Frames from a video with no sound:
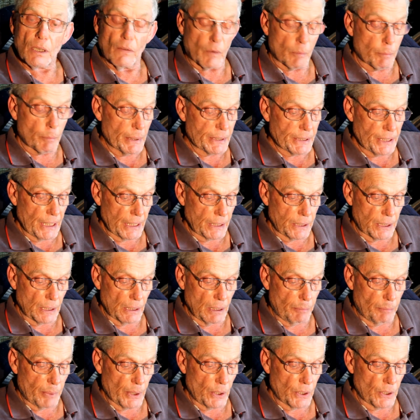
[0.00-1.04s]
of a particular
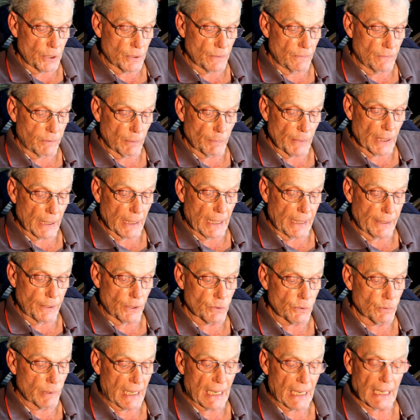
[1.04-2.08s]
person from the
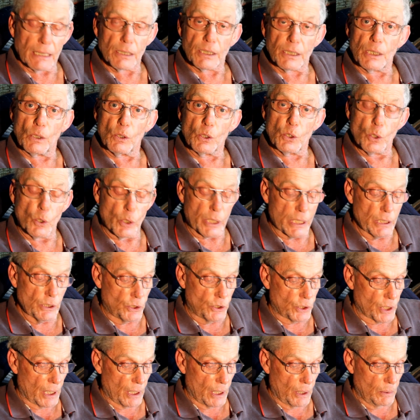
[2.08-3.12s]
latest reality or cooking
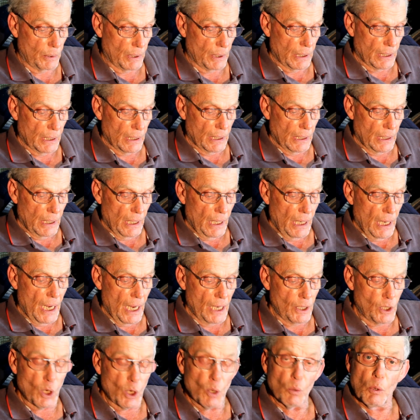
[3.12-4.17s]
show,
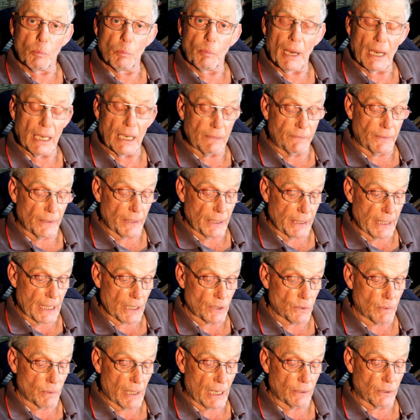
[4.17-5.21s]
and who will pay for the
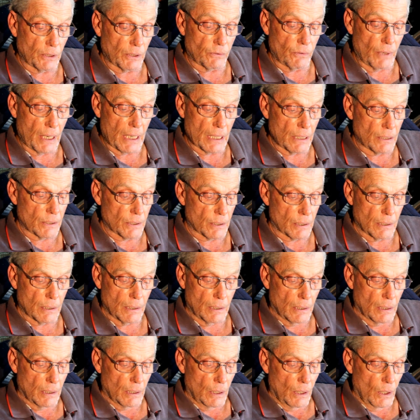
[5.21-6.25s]
next round of drinks,
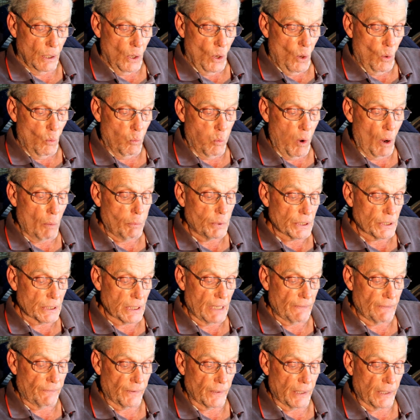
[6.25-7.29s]
what was
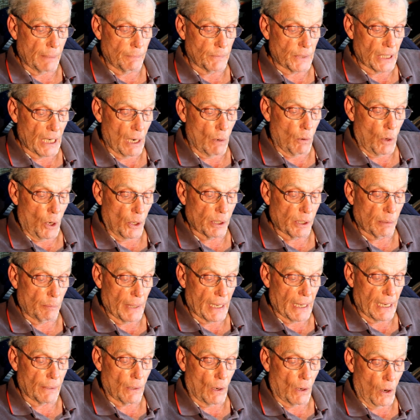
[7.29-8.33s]
left for them to go on
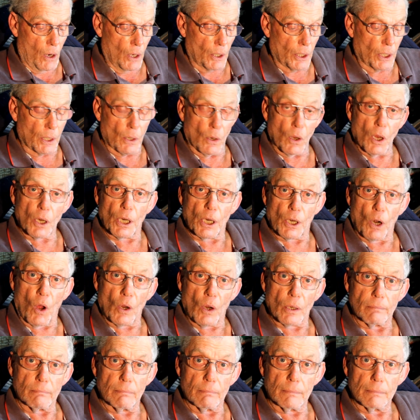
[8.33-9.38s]
about, on and on and
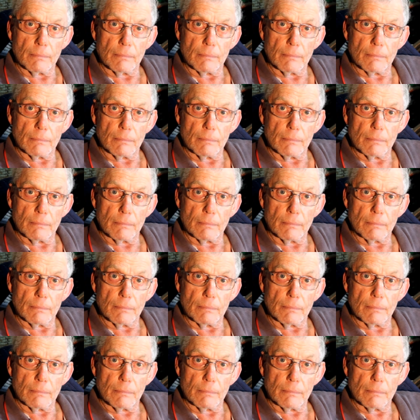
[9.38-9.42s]
on?